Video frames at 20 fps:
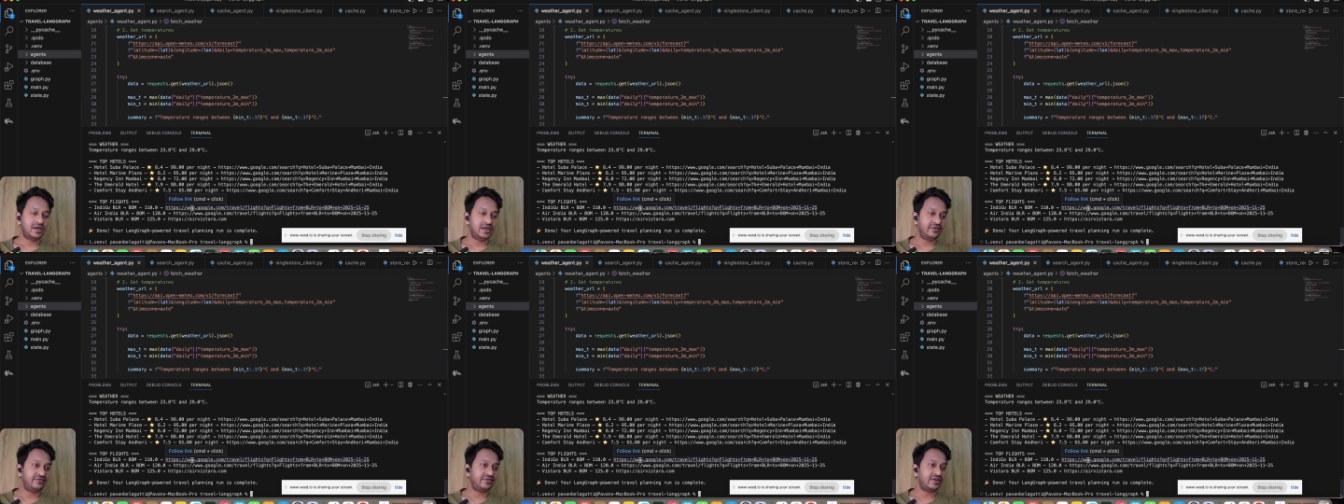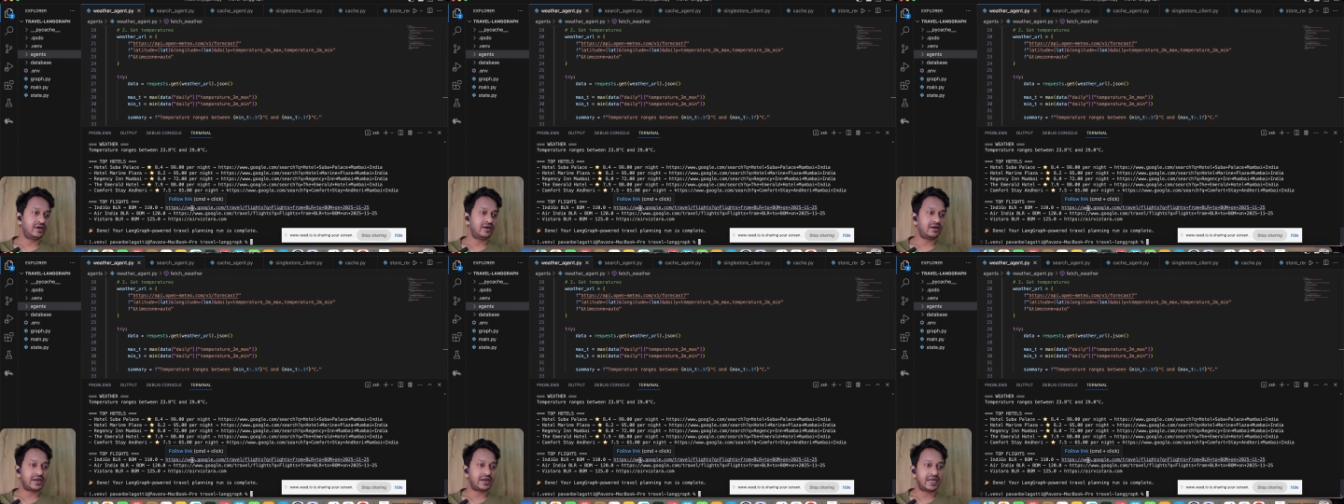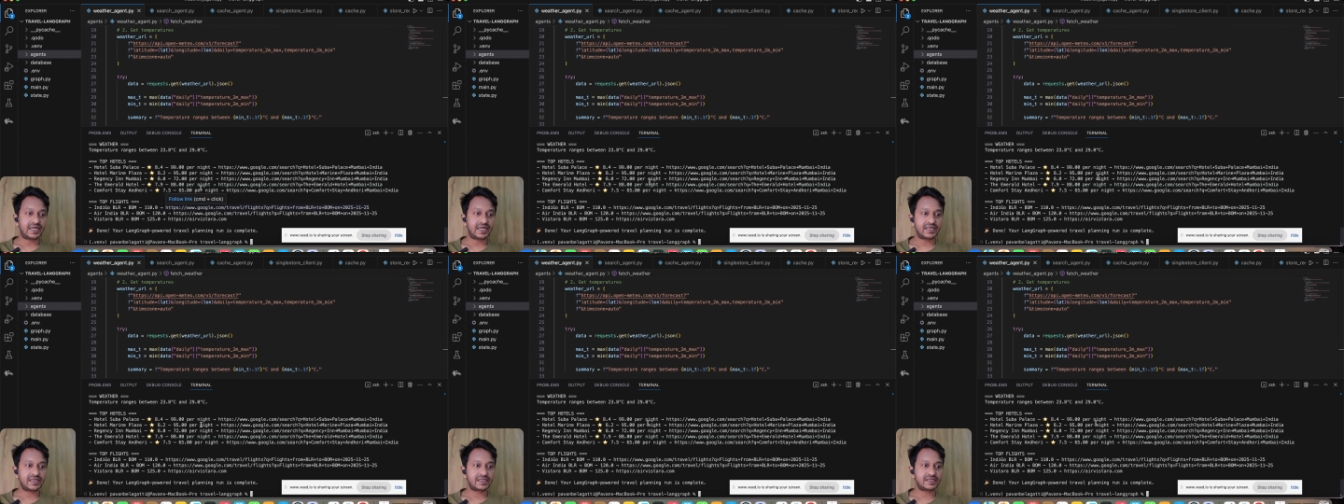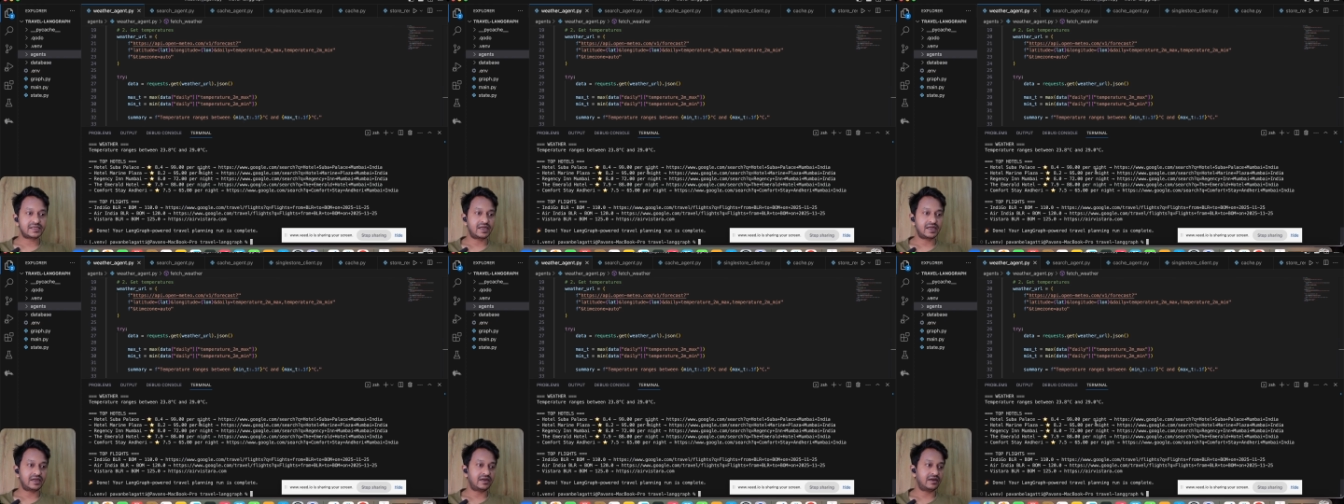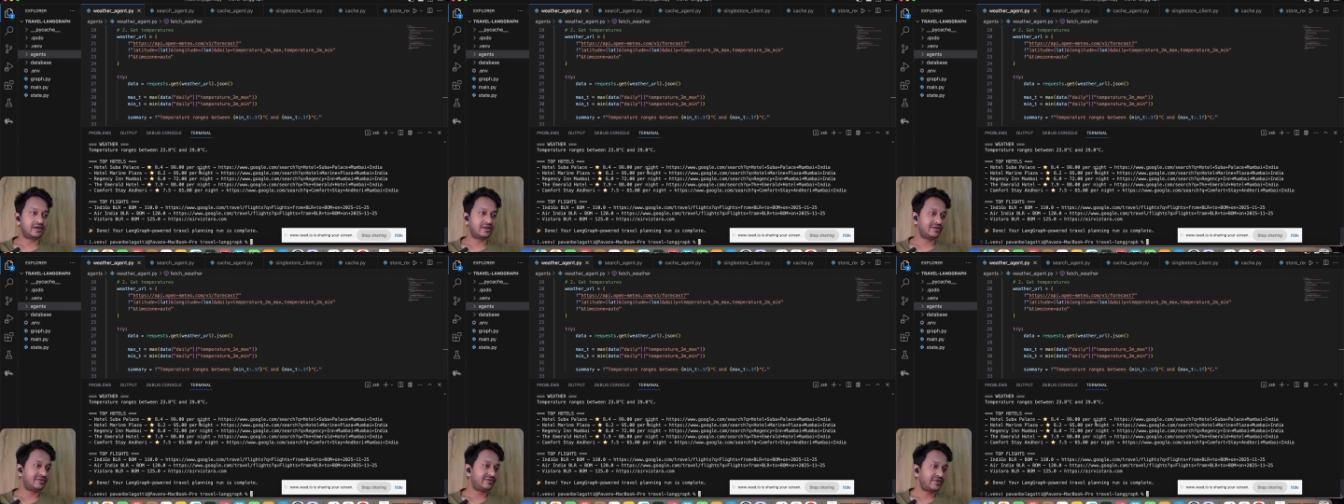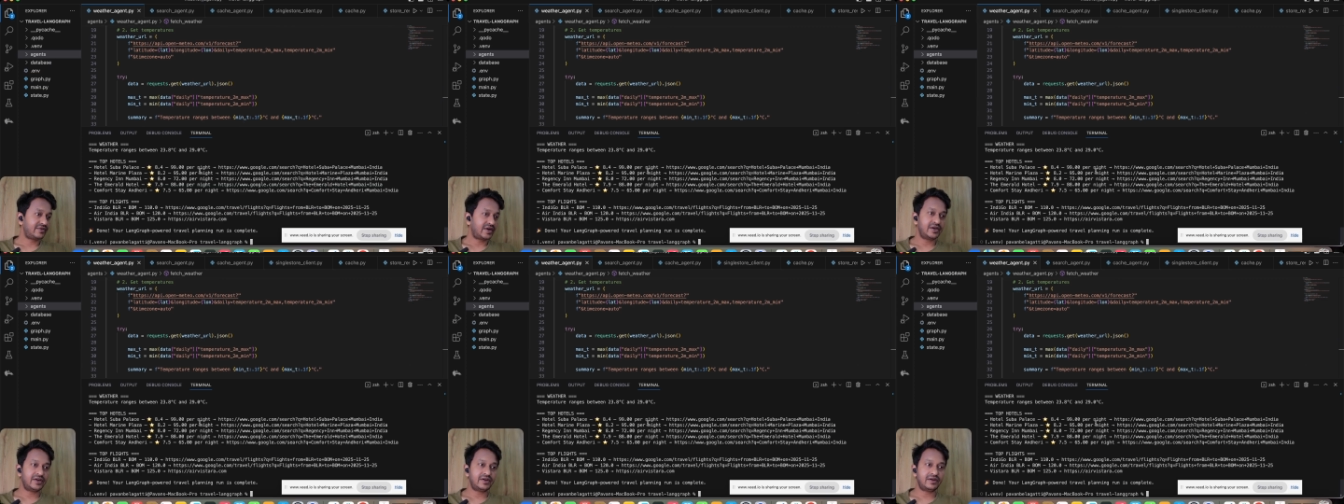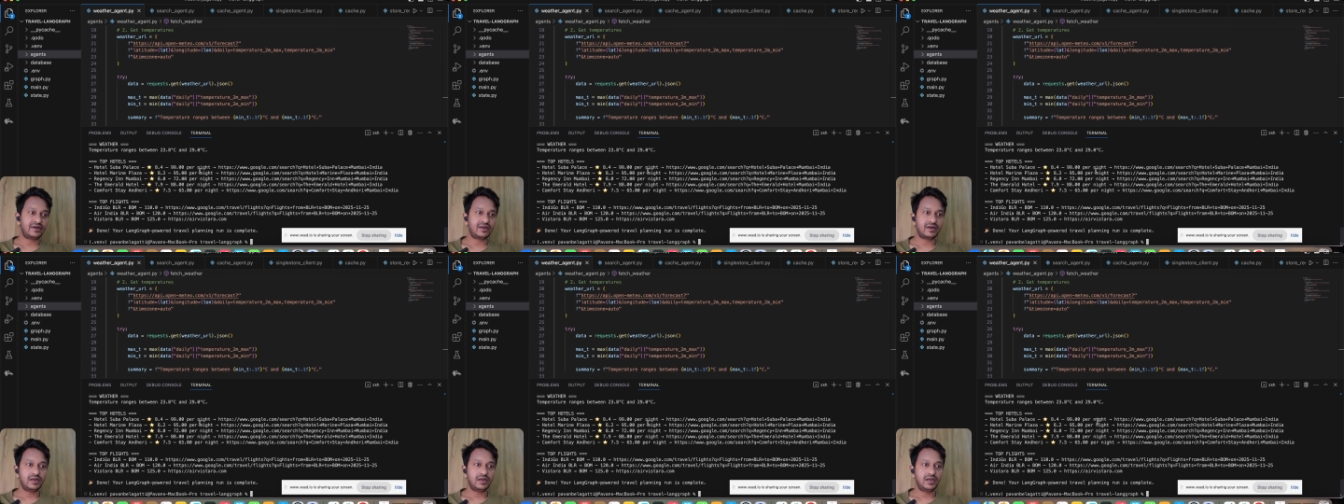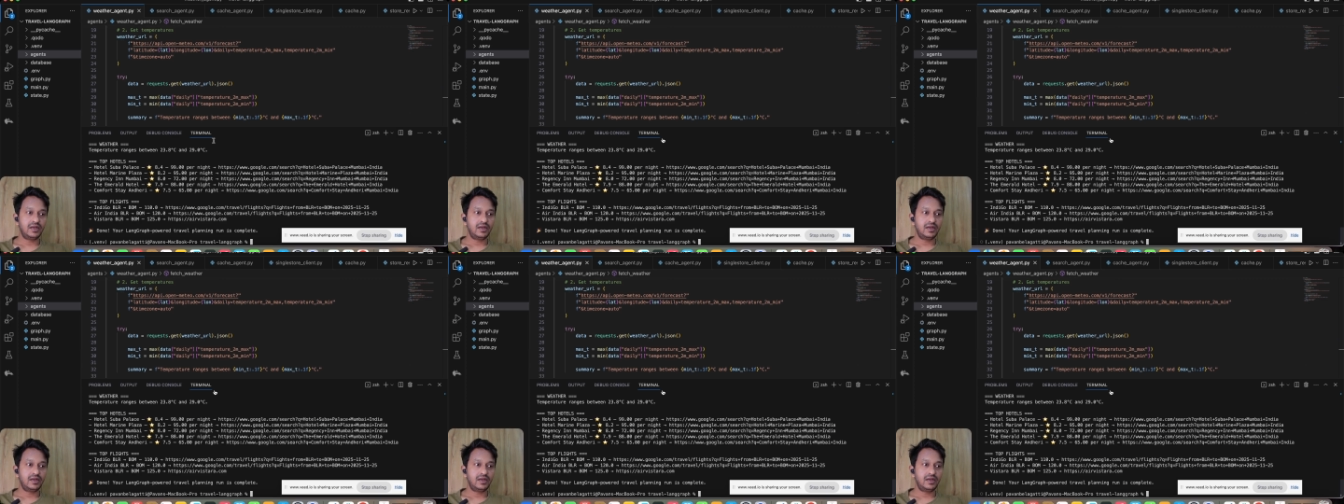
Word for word: different ratings and find